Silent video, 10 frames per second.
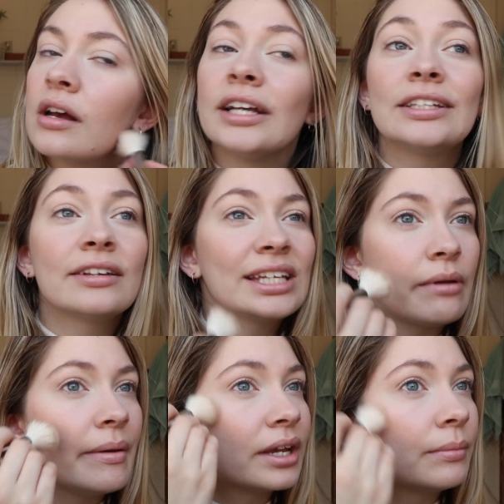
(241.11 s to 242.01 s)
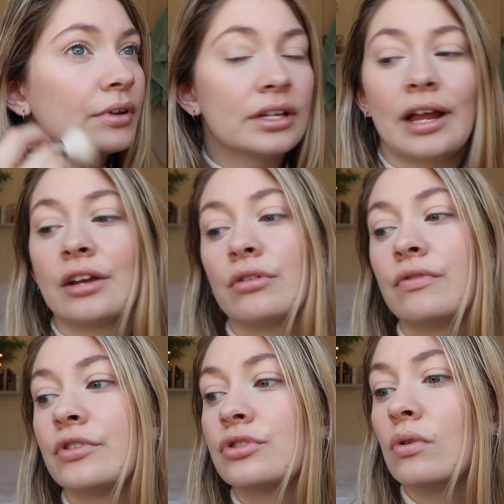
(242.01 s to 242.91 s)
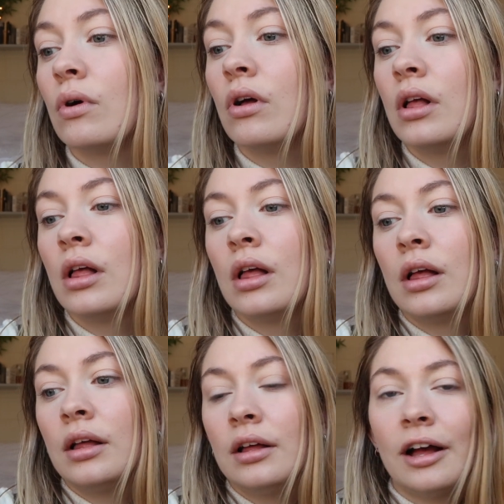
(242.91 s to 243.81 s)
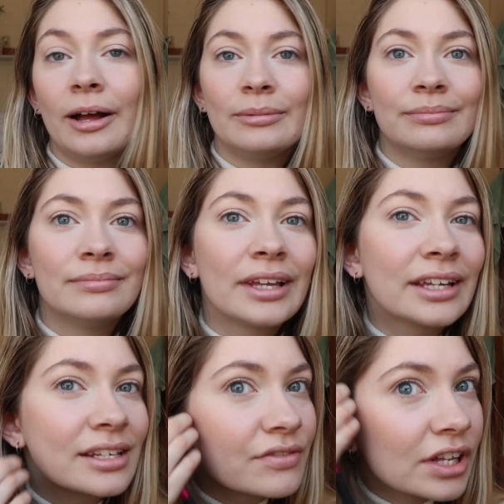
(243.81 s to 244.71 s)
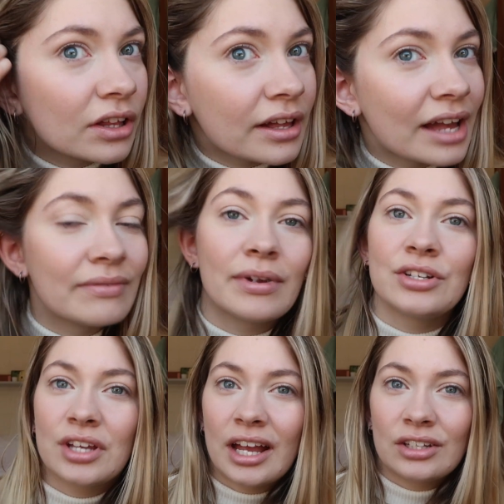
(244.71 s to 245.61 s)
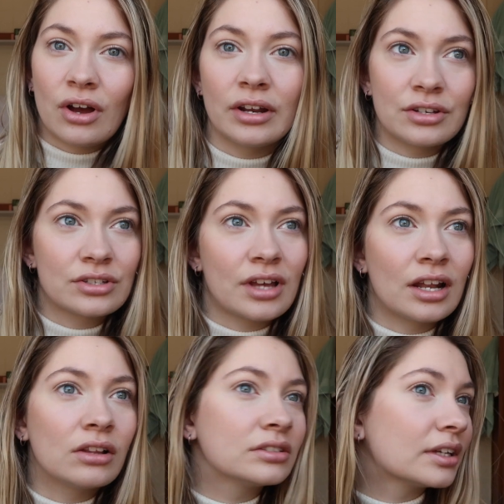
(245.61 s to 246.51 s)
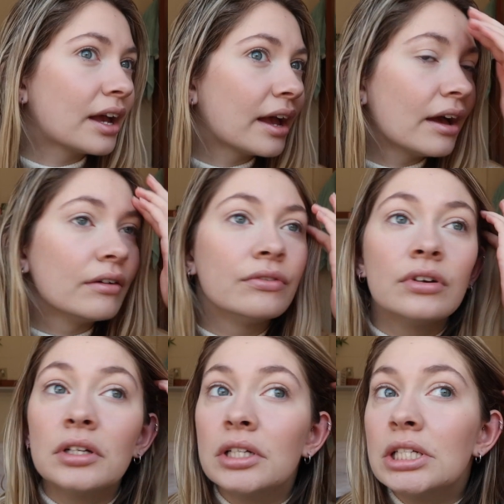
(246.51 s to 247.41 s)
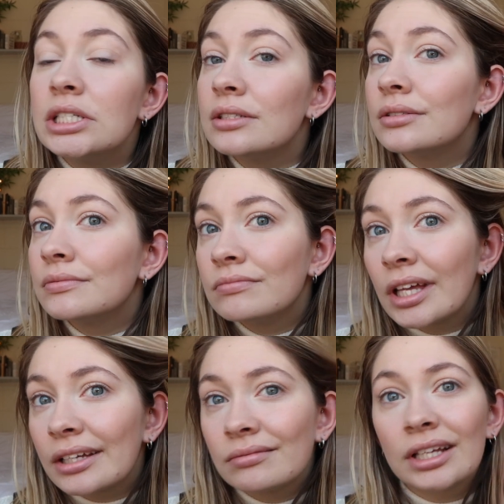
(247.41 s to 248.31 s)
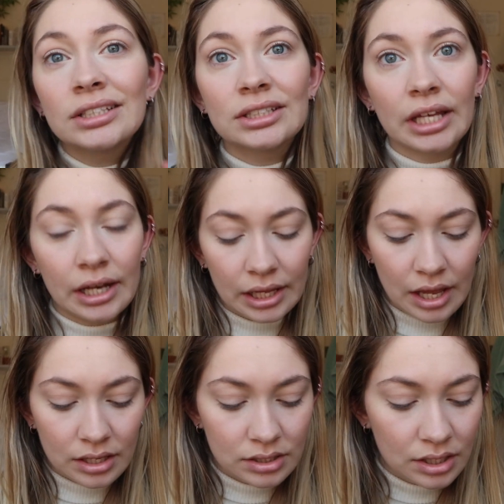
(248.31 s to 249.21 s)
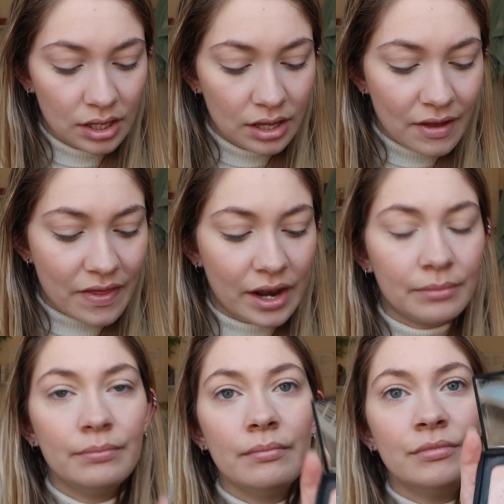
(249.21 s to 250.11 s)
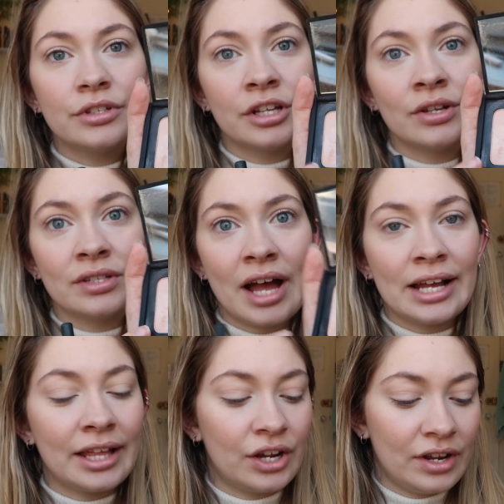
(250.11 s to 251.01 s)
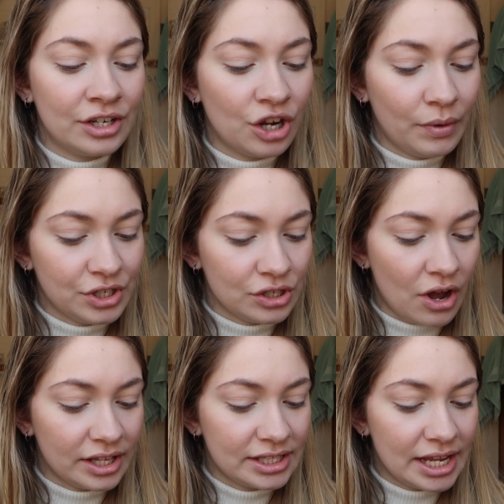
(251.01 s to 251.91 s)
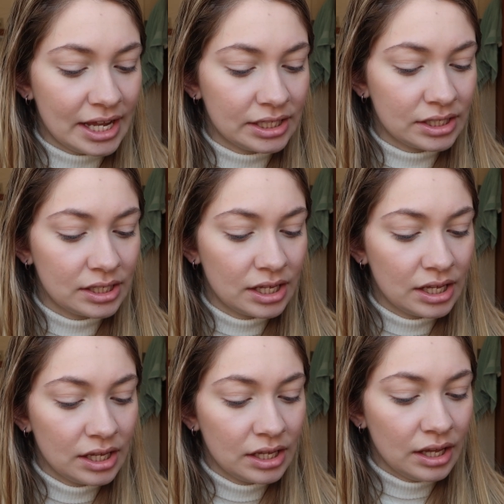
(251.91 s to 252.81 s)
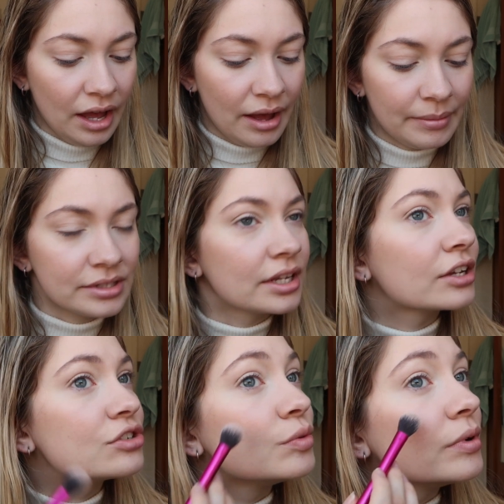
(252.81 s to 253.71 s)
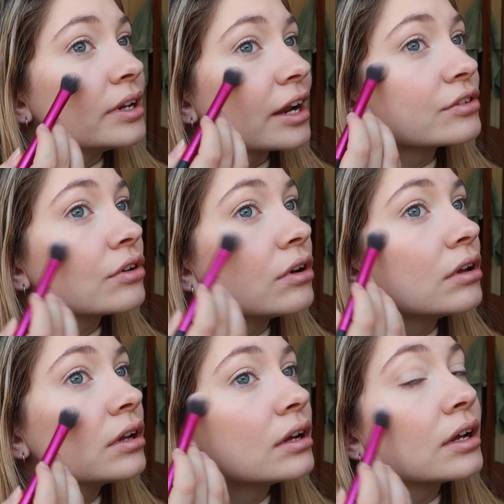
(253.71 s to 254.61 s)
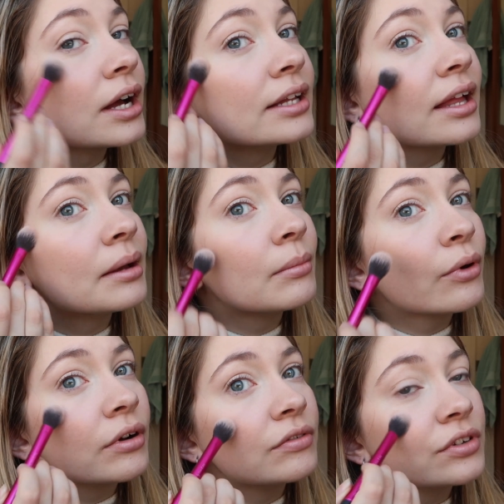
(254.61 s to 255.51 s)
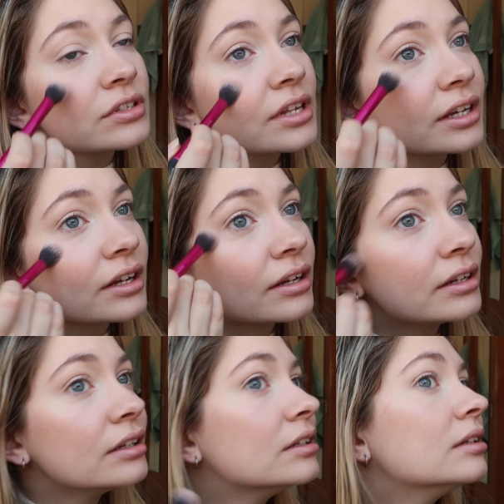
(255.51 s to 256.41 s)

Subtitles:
I still like to keep my makeup really natural for school. Like it doesn't really look like I have much caked on, it just kind of looks like I have like nice skin, I guess. And then I'm just gonna use the highlighter in here, which is Hot Sands. It's like a super natural highlight, more of just like a